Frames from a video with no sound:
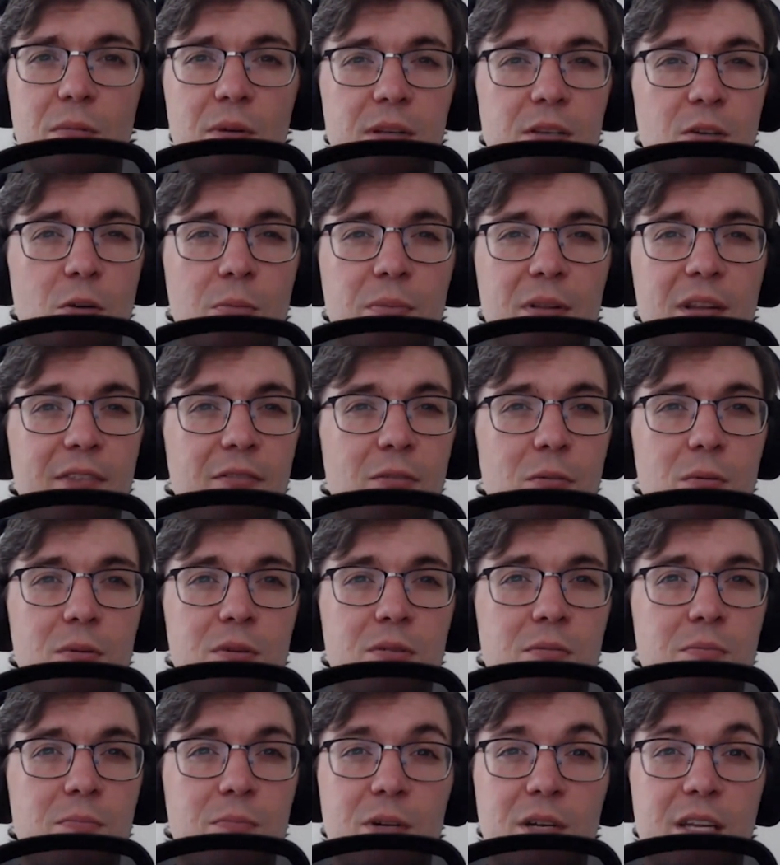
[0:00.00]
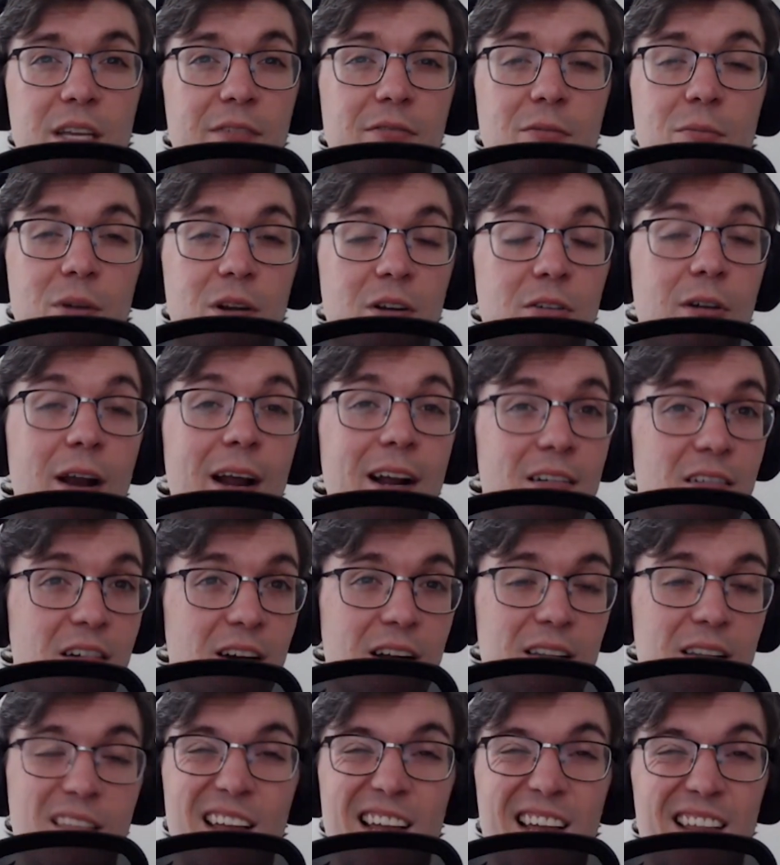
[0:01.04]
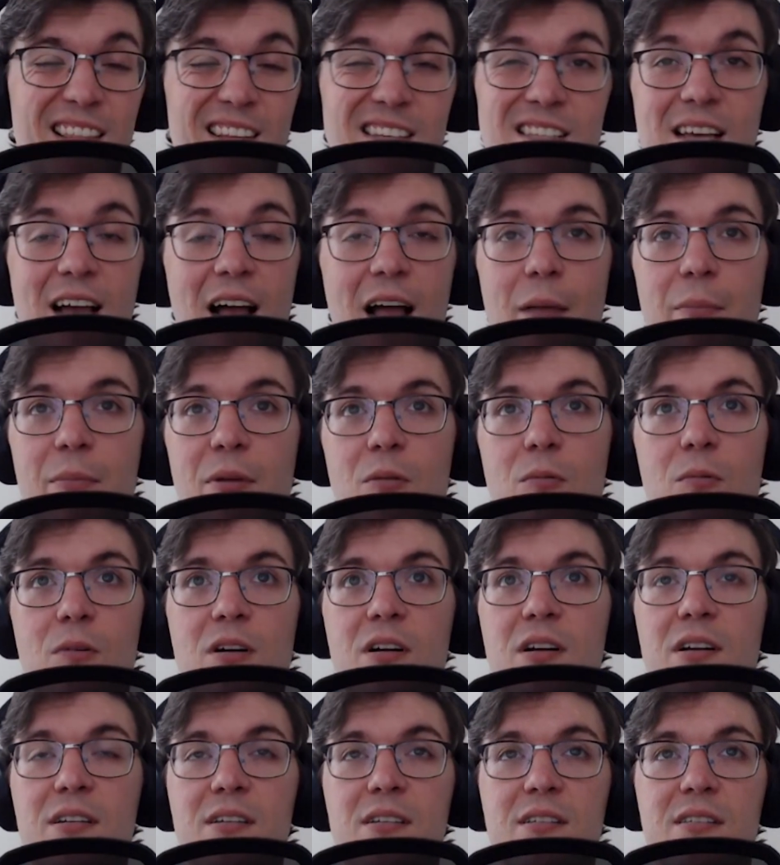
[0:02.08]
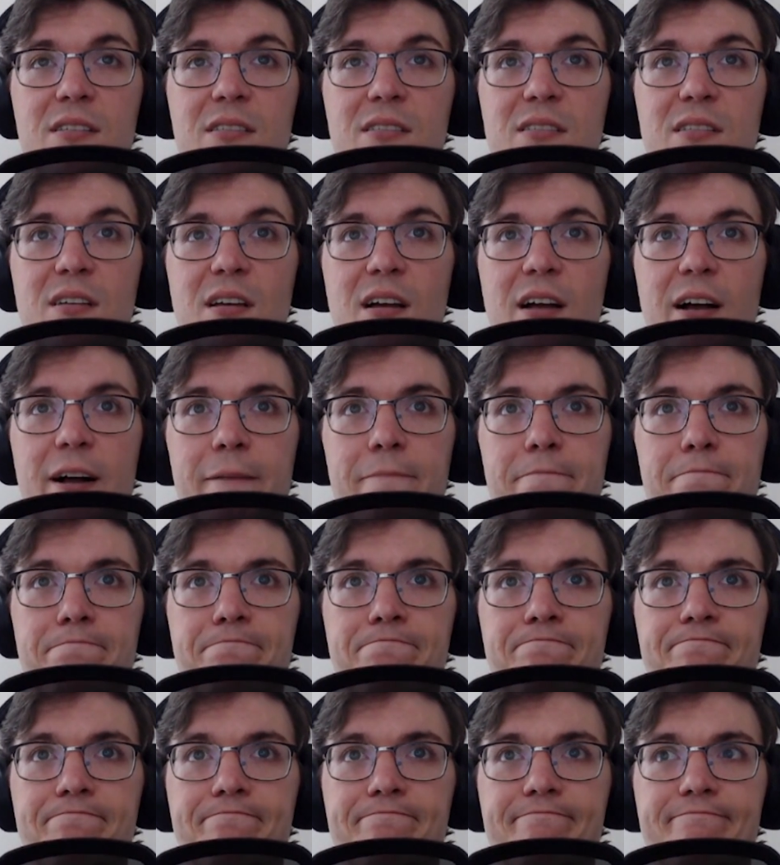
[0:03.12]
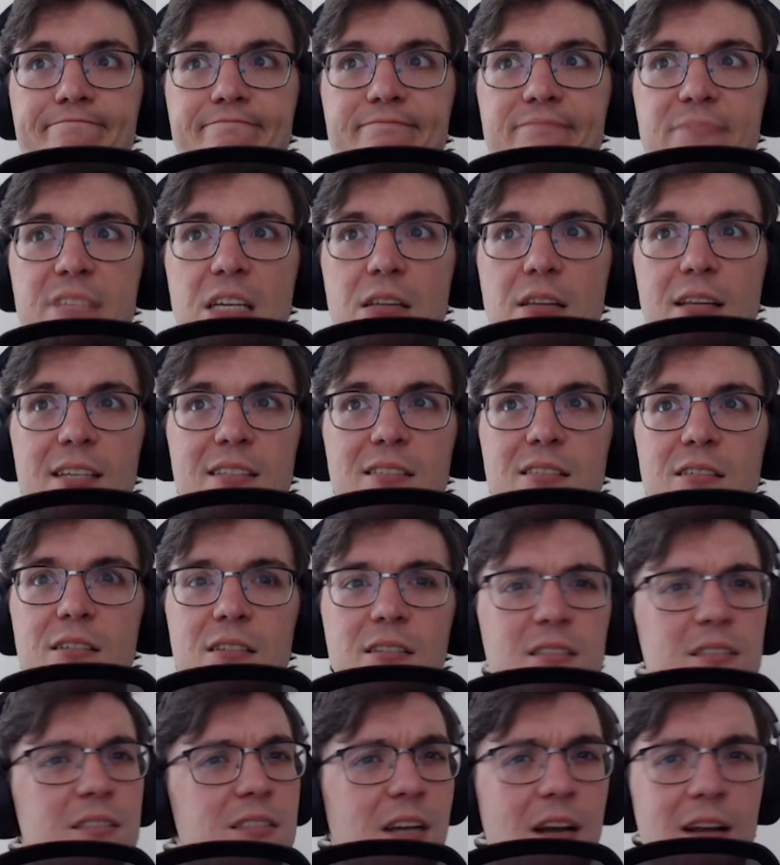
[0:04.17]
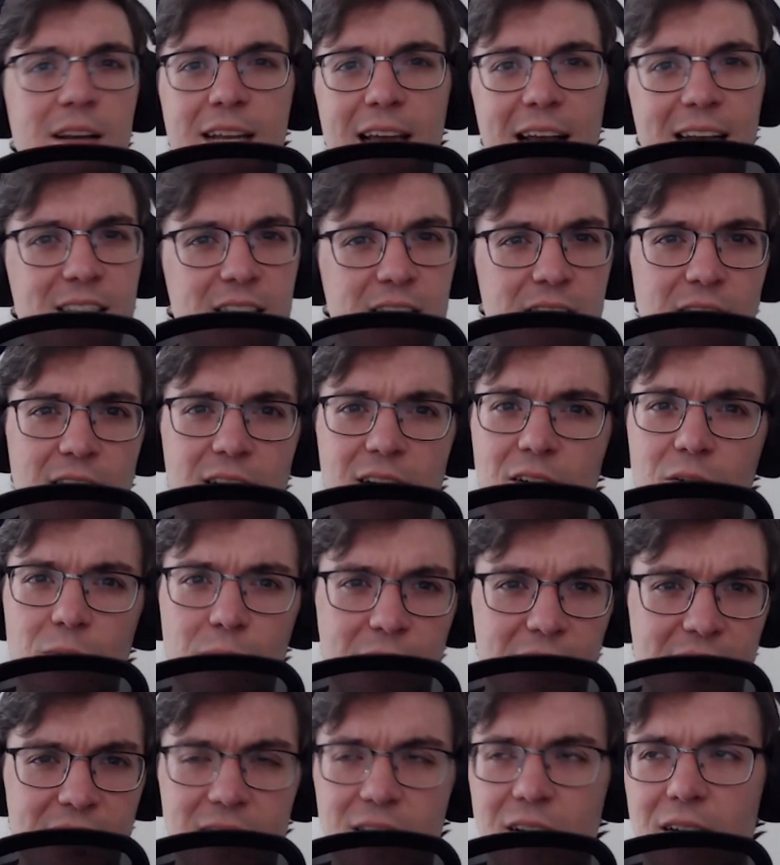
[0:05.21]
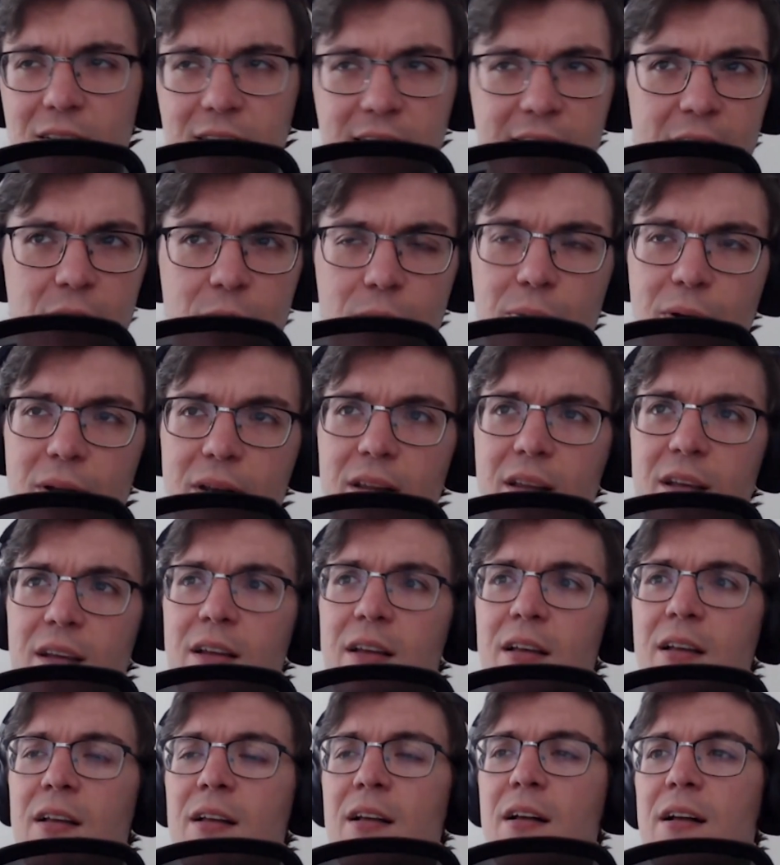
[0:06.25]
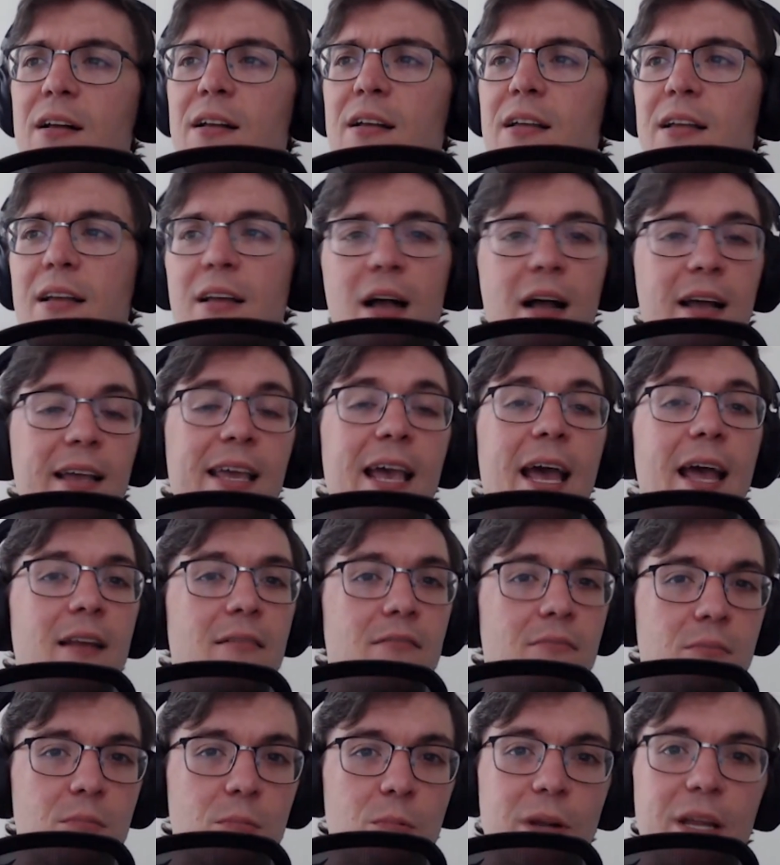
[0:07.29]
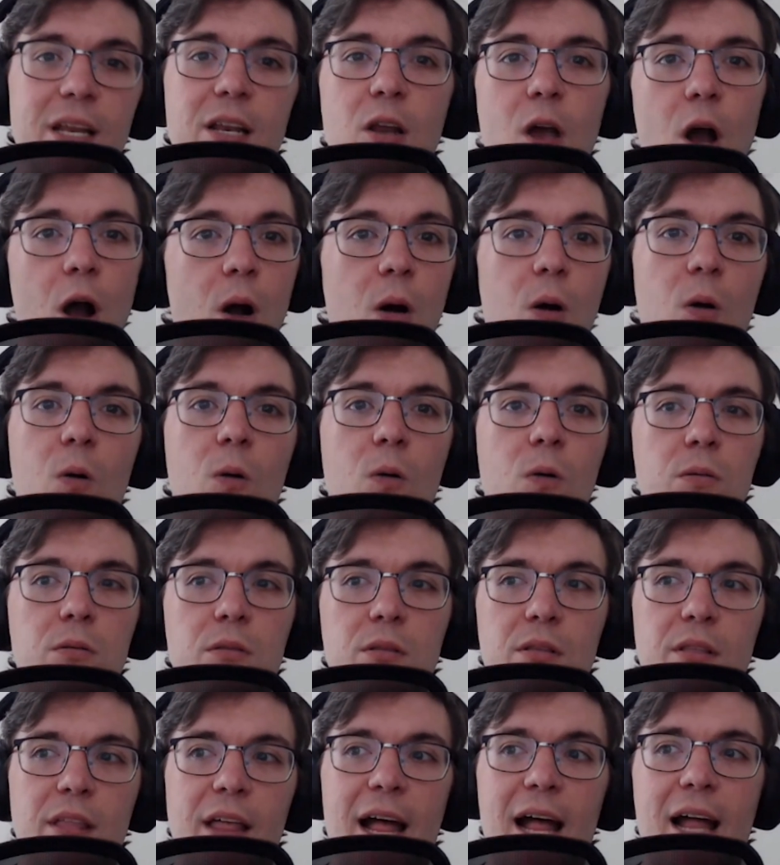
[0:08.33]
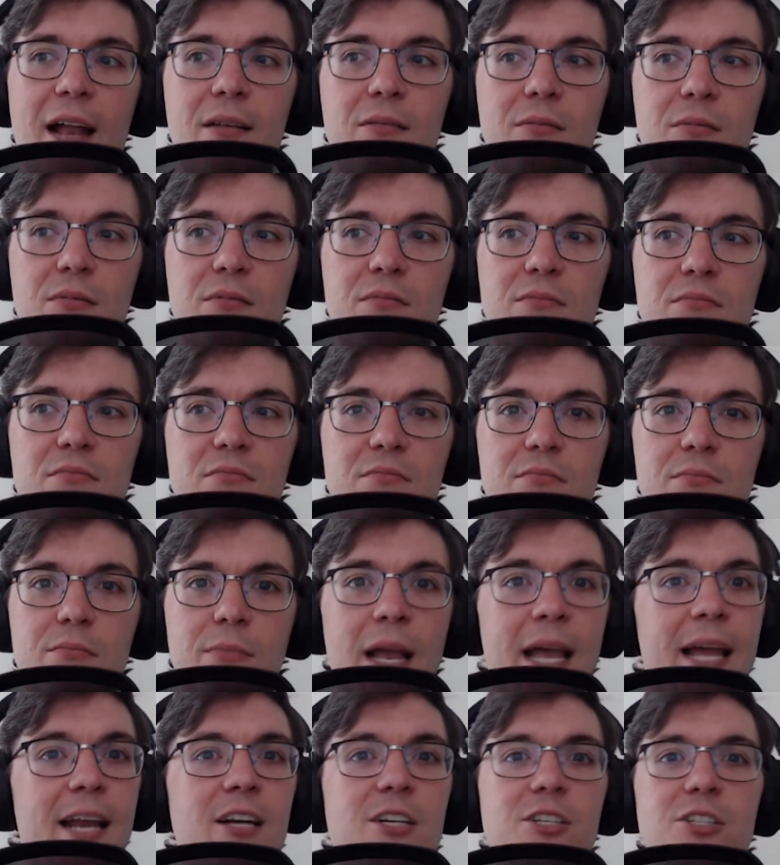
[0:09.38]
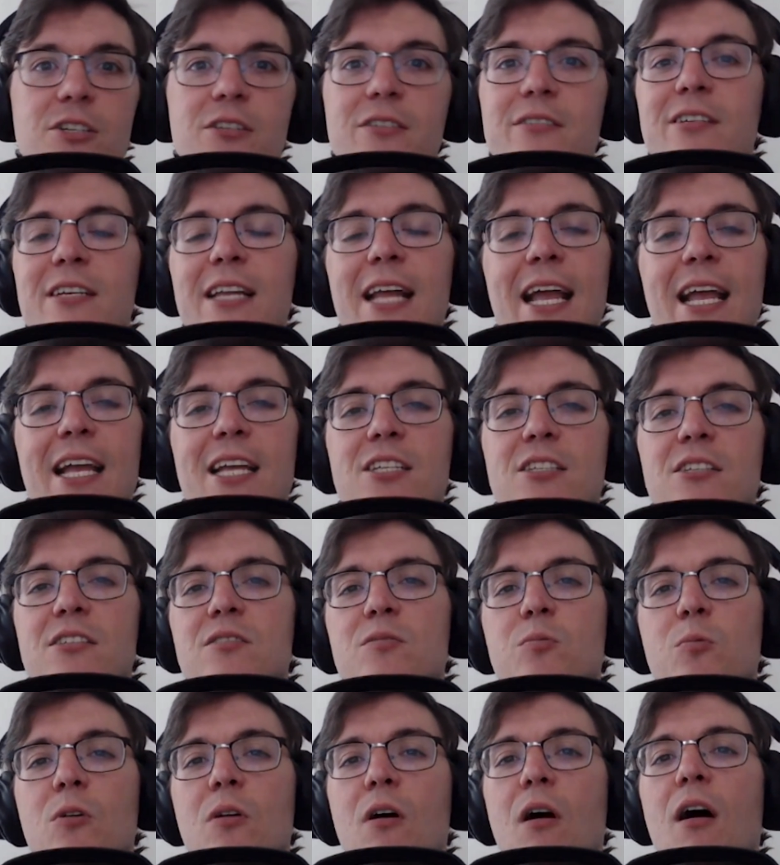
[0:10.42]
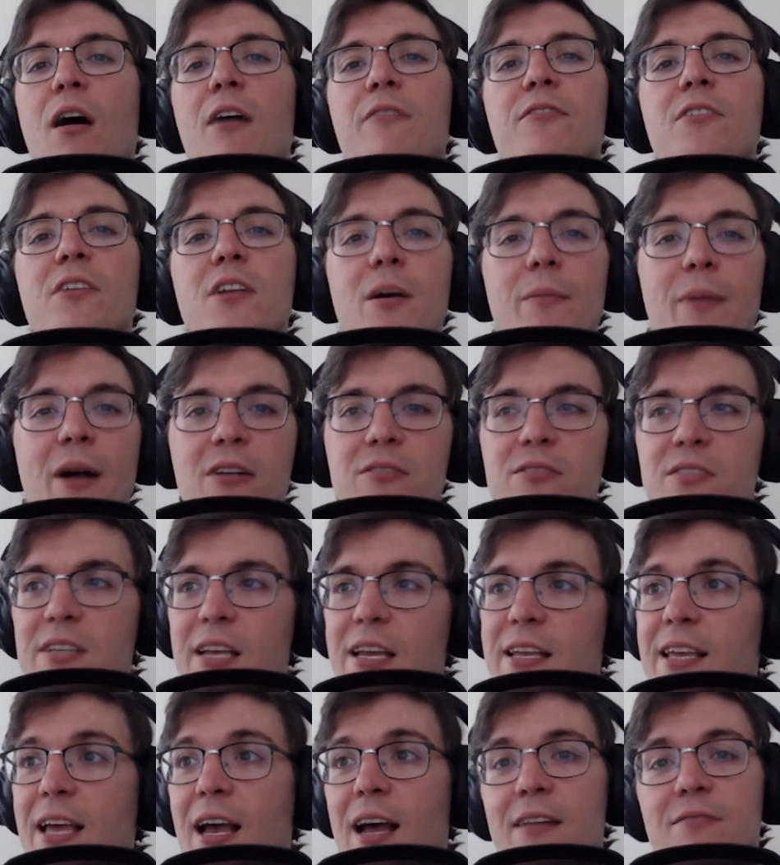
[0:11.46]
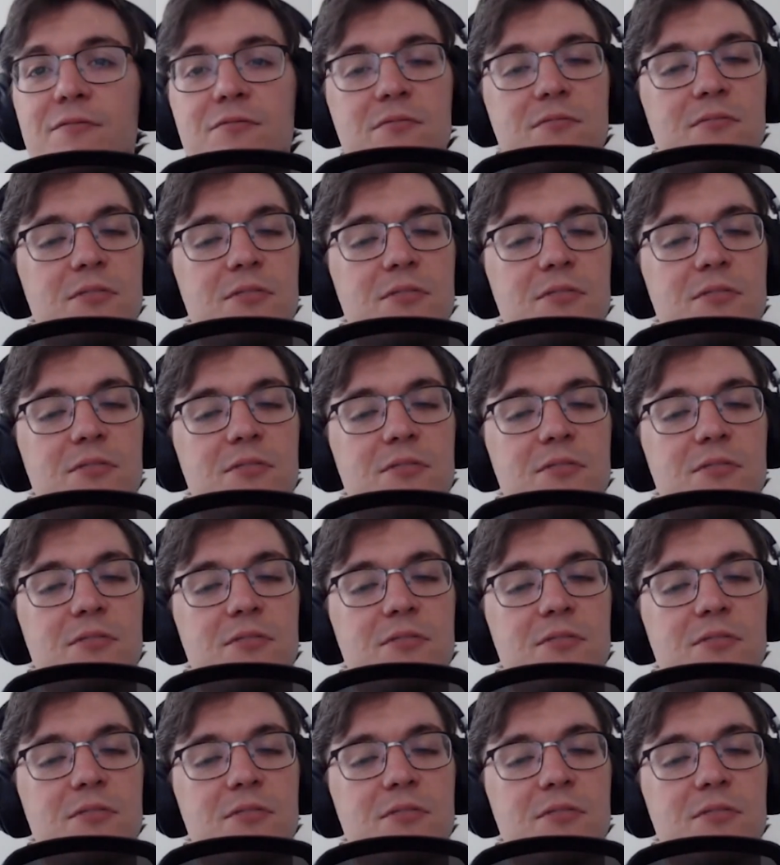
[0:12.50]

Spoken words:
don't believe it was even McGregor. I think at the time it was Lesnar. John Nash's article breaks it all down. But again, we know that managers and agents will often come out and say, yeah,